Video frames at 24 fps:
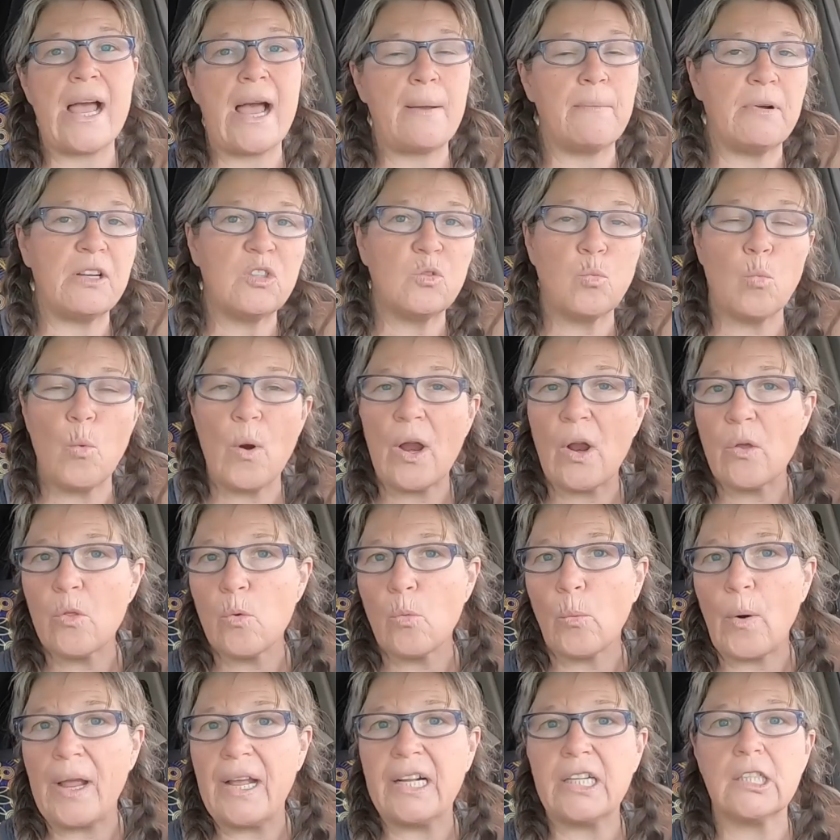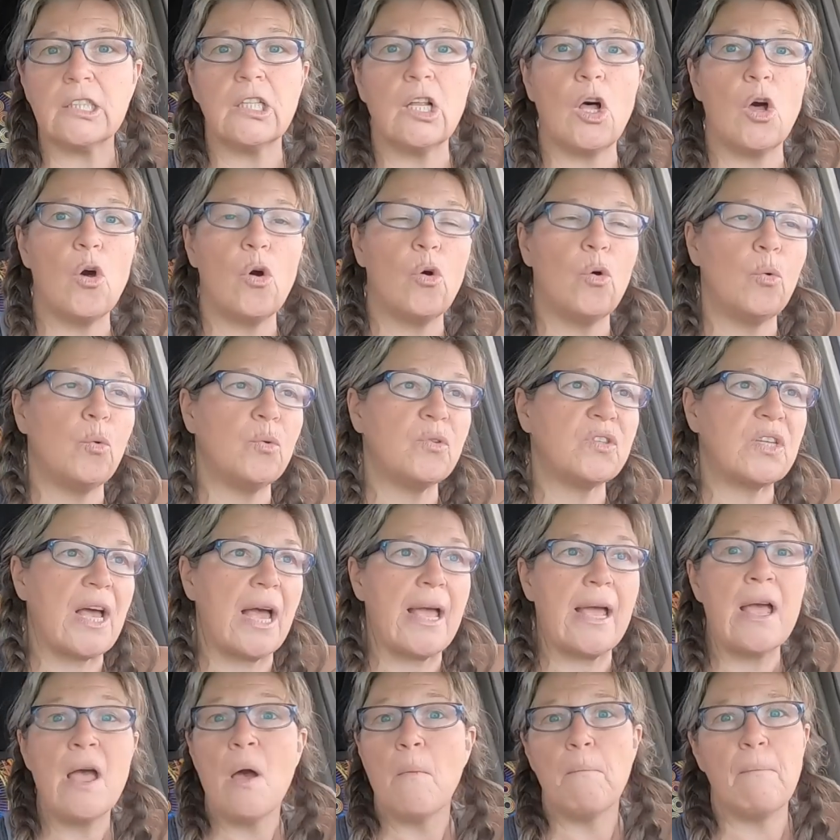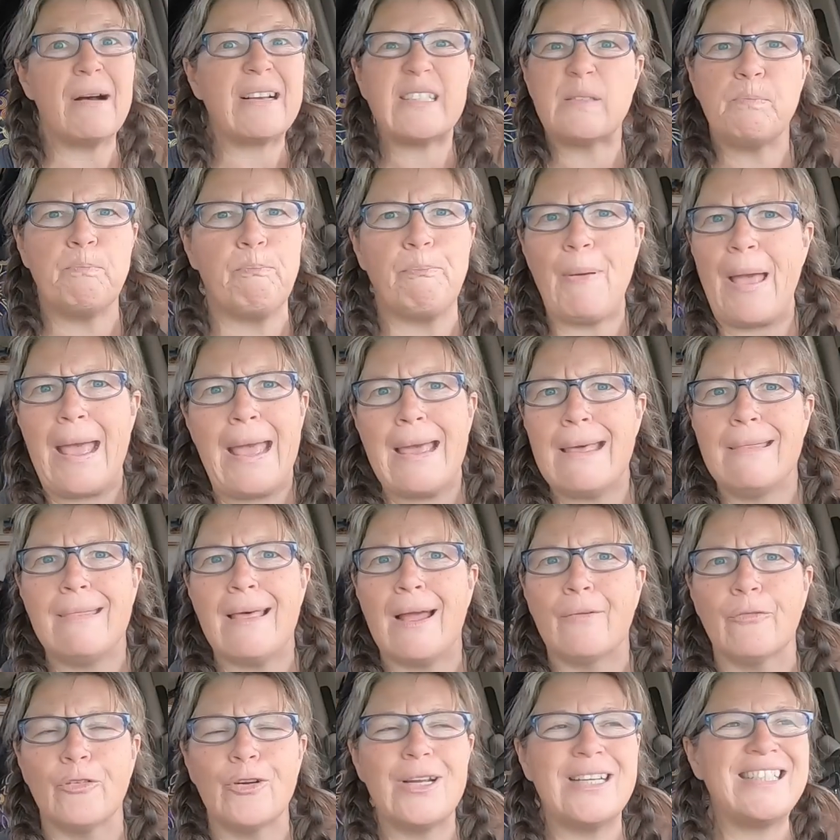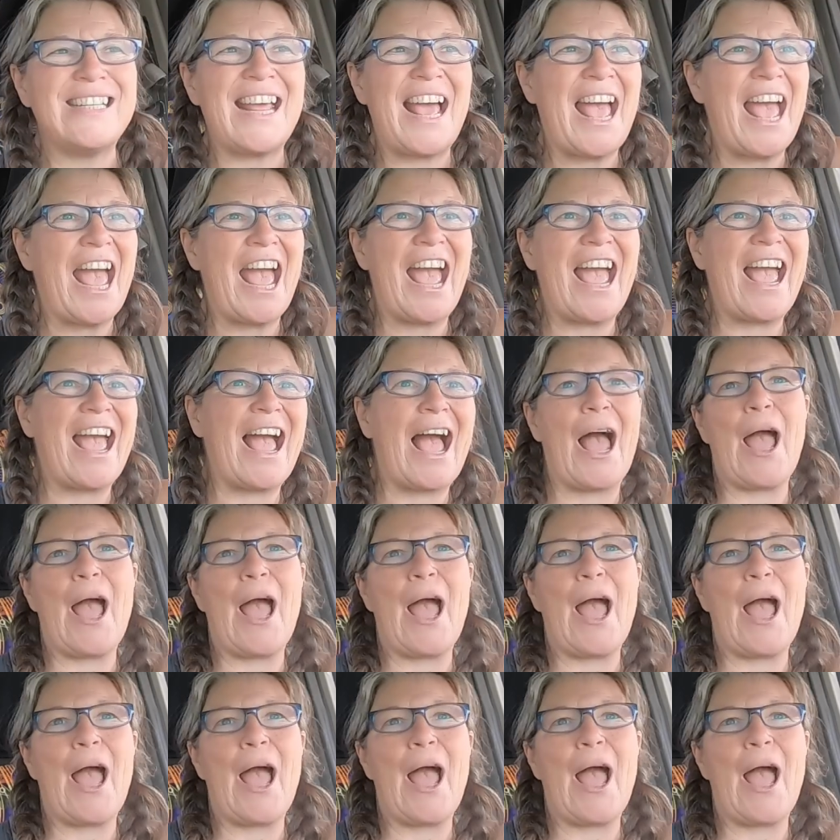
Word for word: I must wear the right clothes. I must bathe every day.